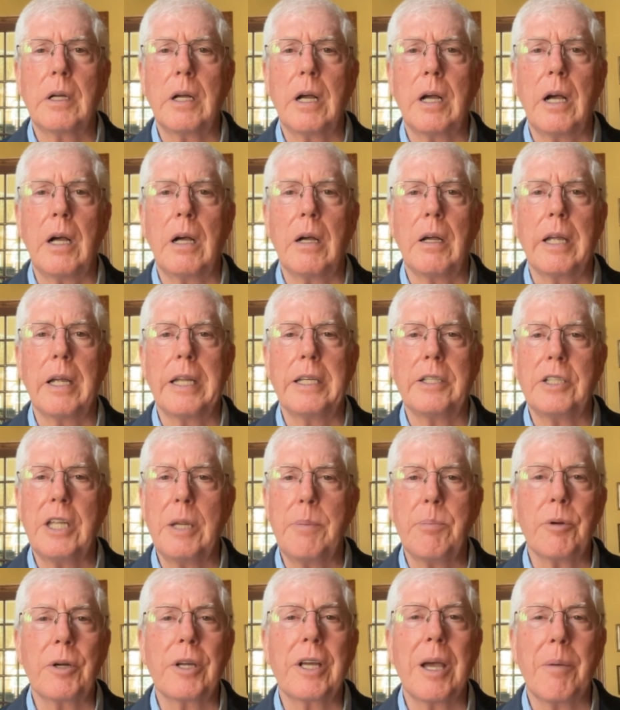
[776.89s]
and
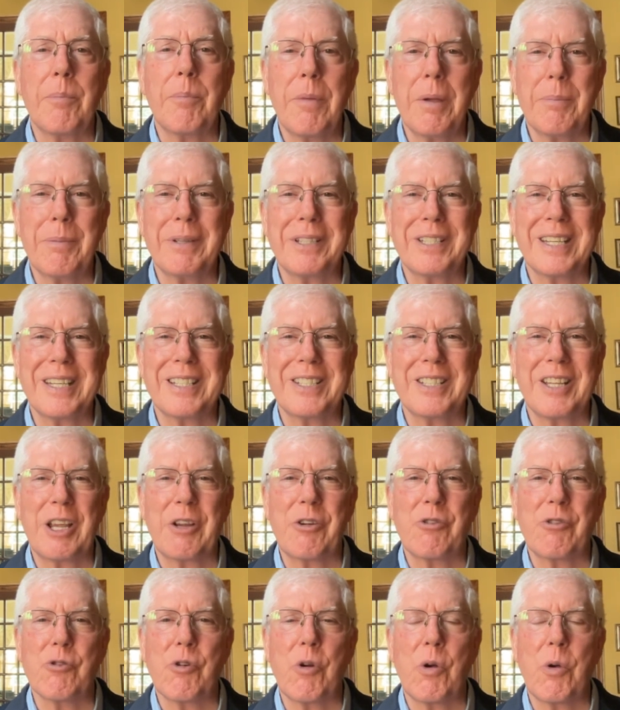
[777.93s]
deeper commitments as they
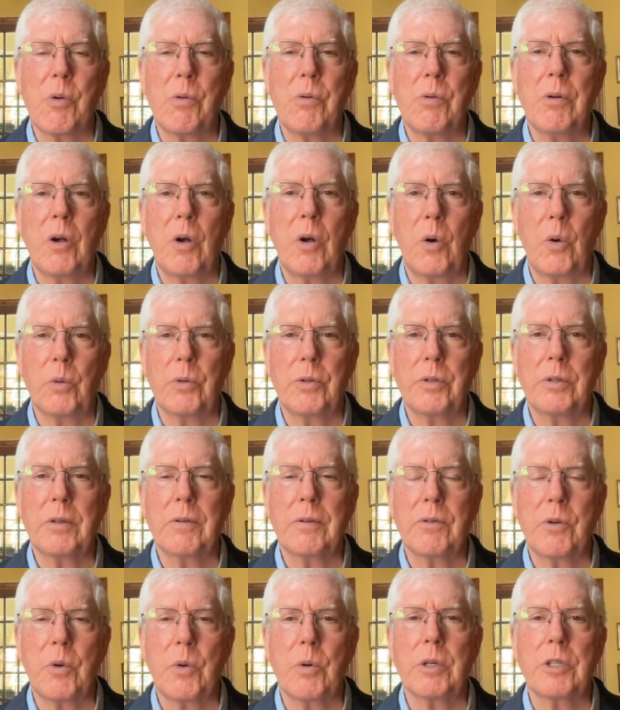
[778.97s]
grow older,
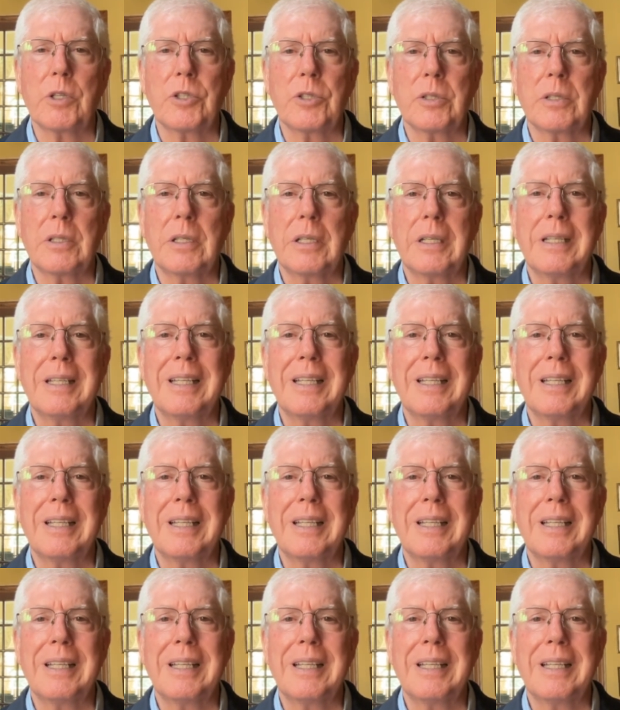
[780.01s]
of course.